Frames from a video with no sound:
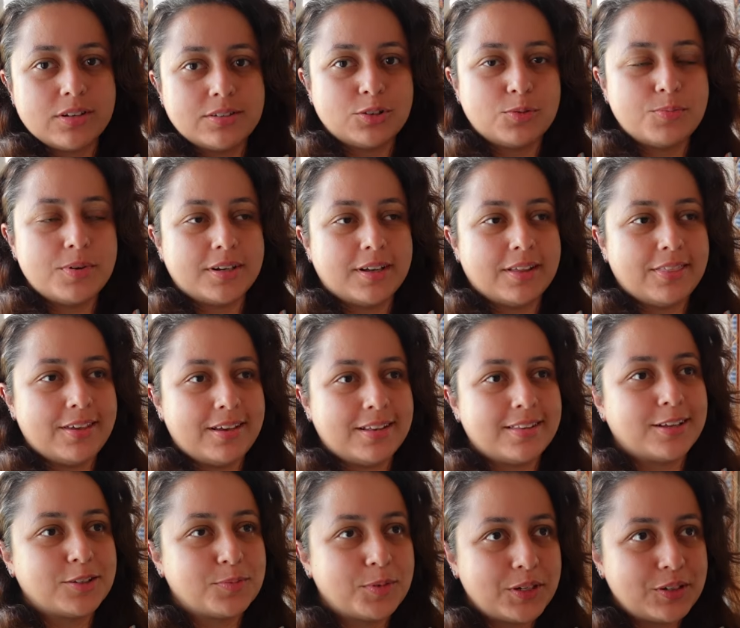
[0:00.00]
a little bit, I think
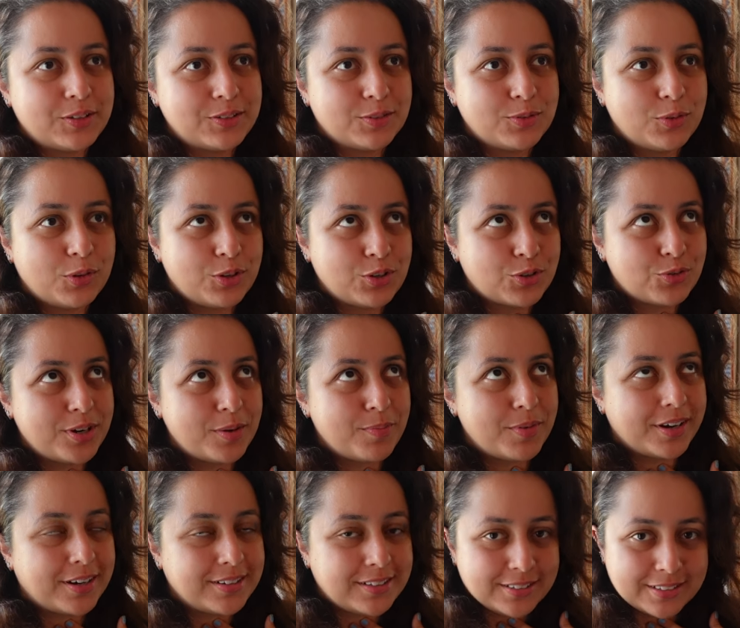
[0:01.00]
that's because of all the
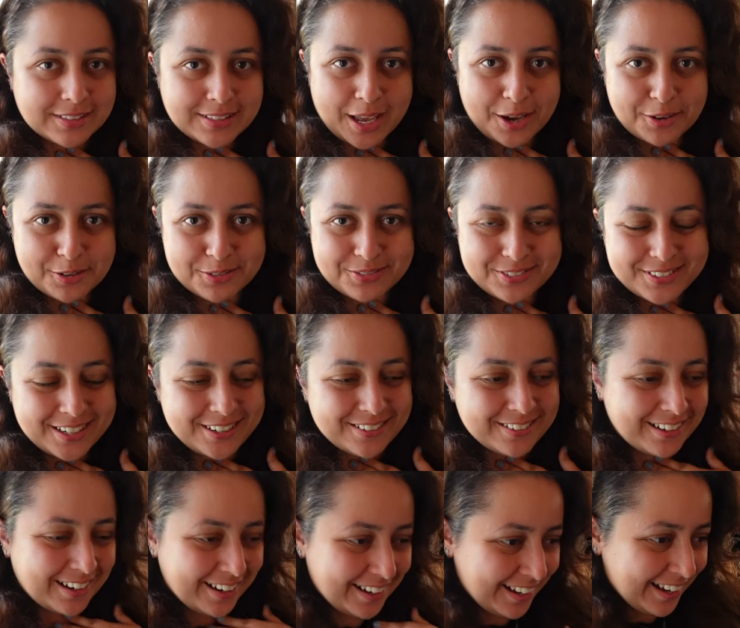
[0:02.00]
screaming I did on Tower of
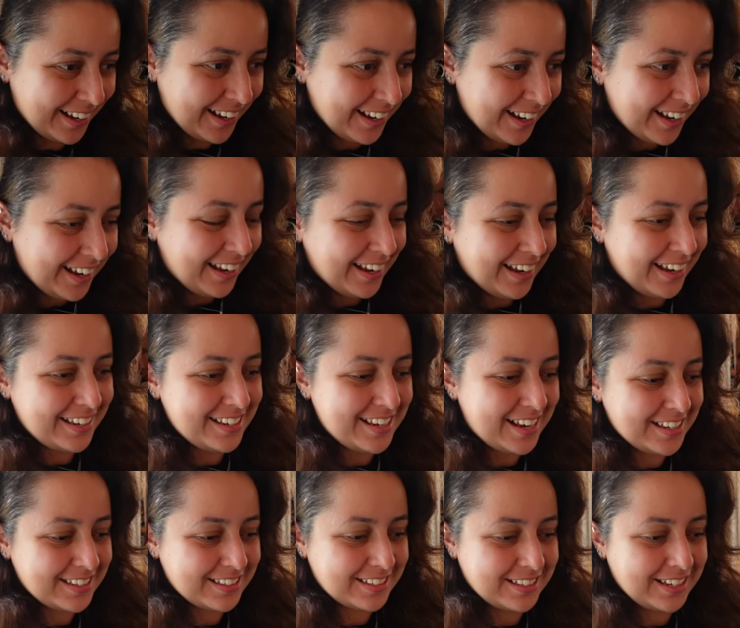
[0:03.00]
Terror uh,
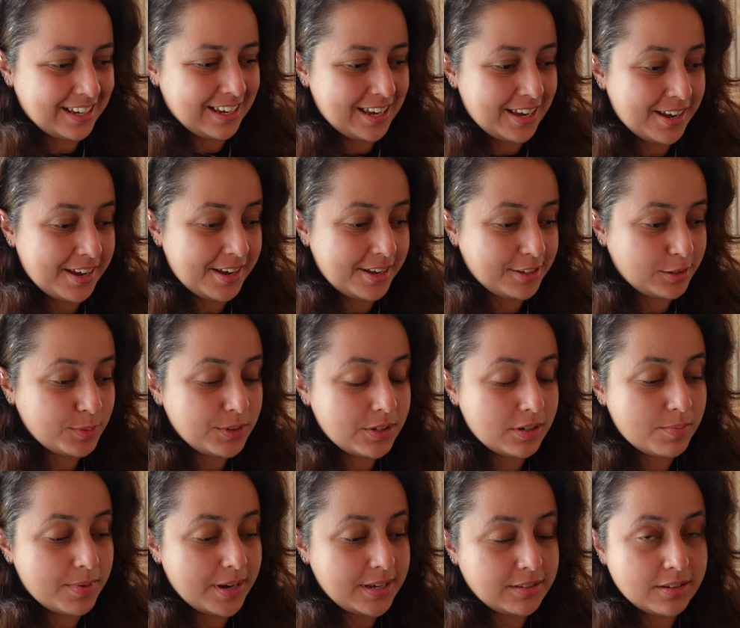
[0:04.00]
yesterday. It's been an
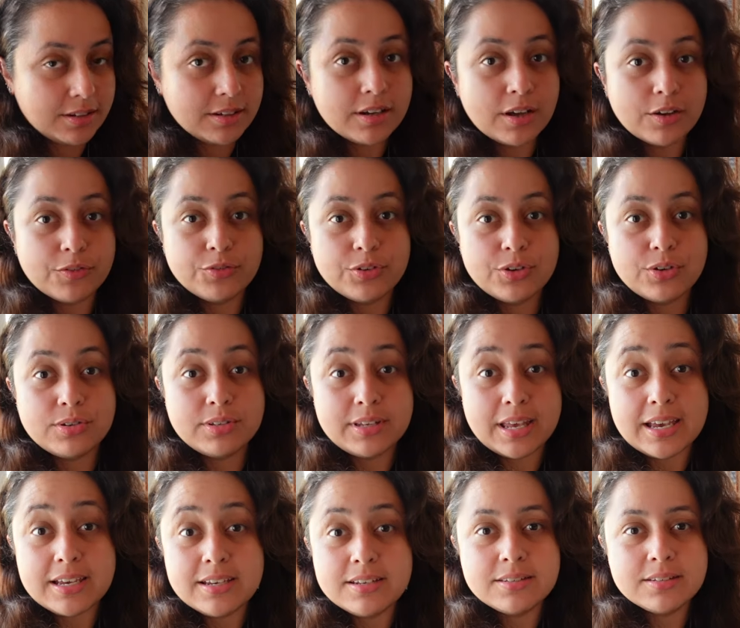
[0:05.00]
amazing few
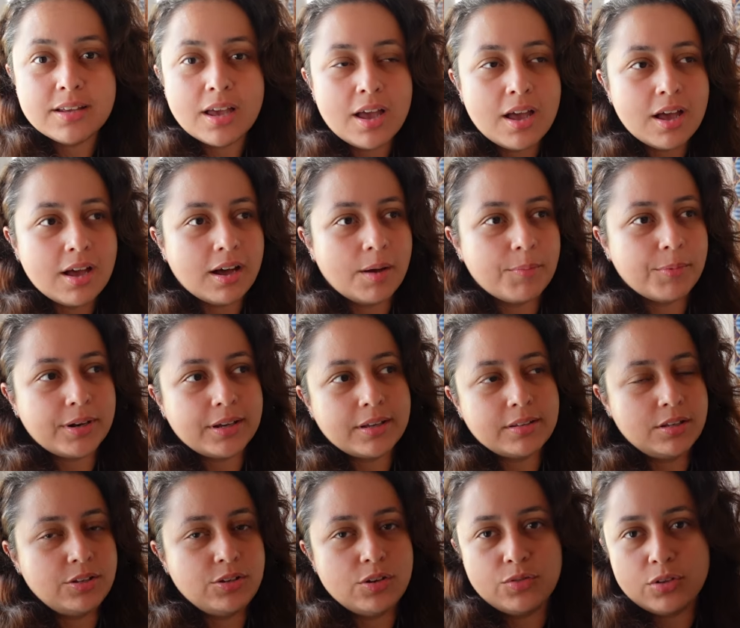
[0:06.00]
days. I'm going to
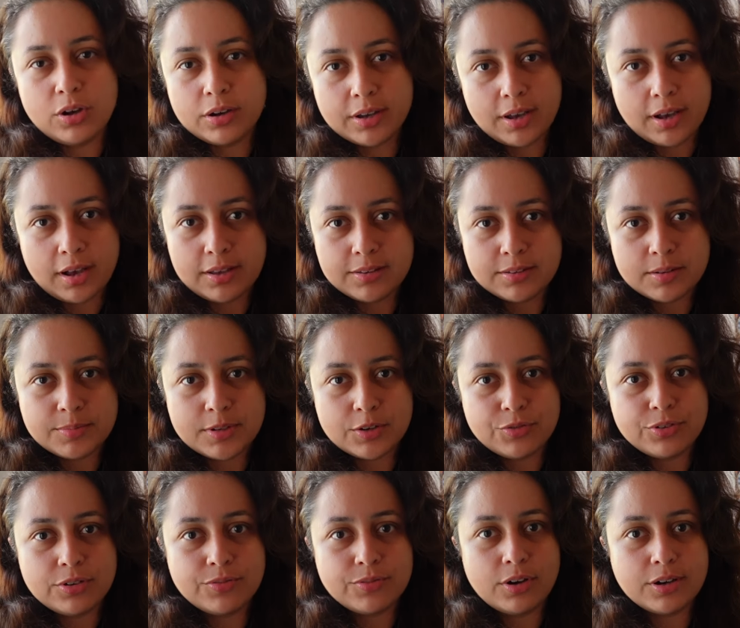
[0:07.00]
continue vlogging some
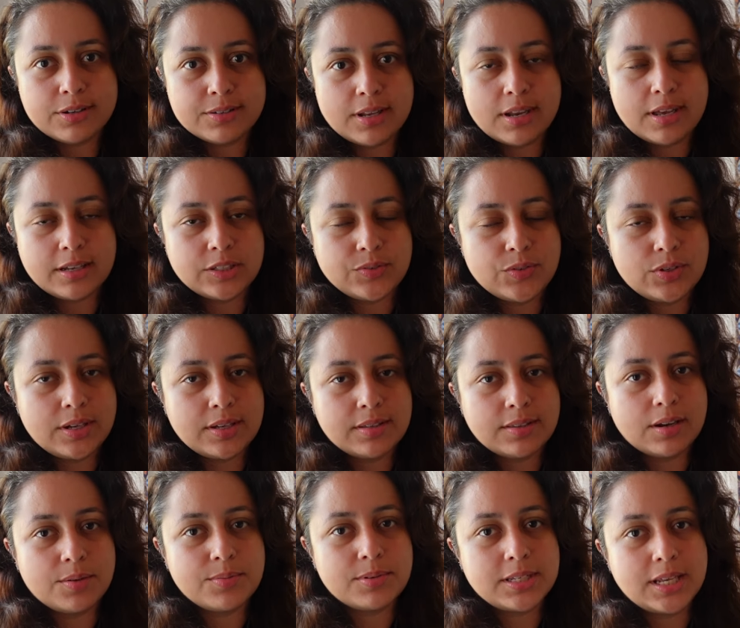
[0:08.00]
different vlogs in the next few days
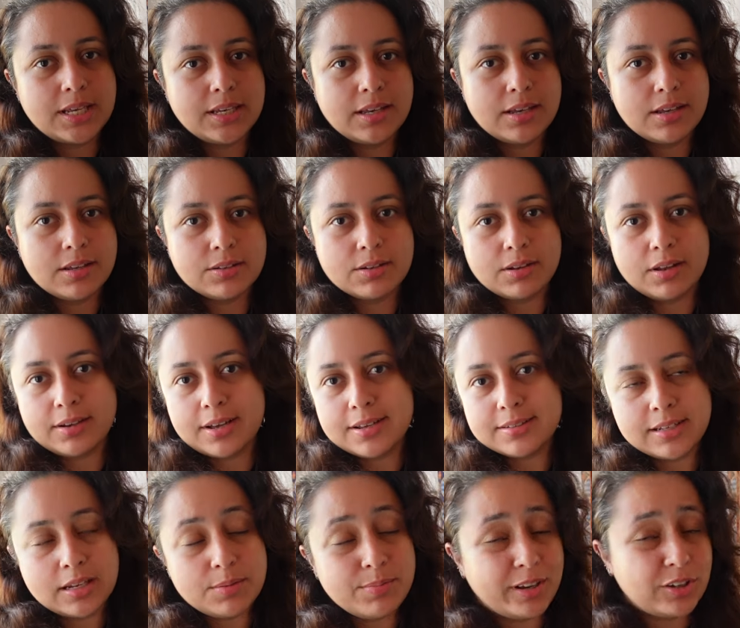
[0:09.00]
that I'm staying here. So like I
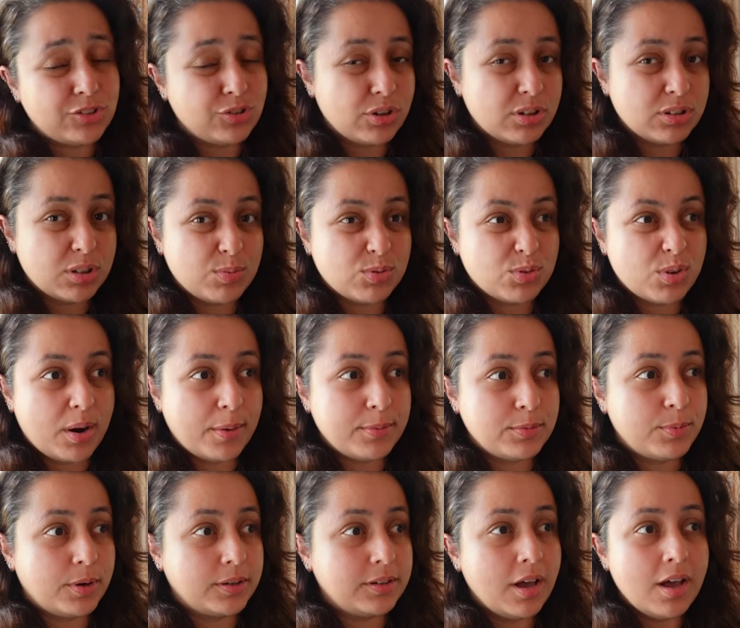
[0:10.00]
said, make sure you're
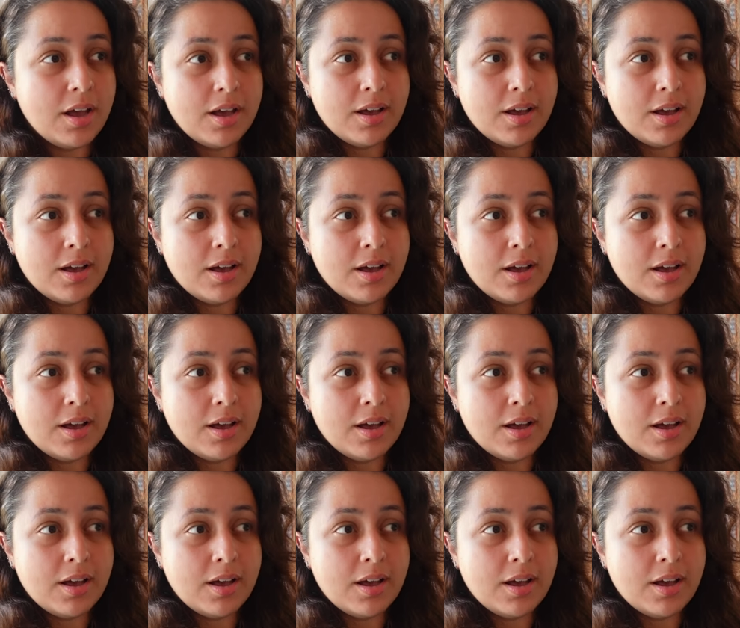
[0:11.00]
subscribed. But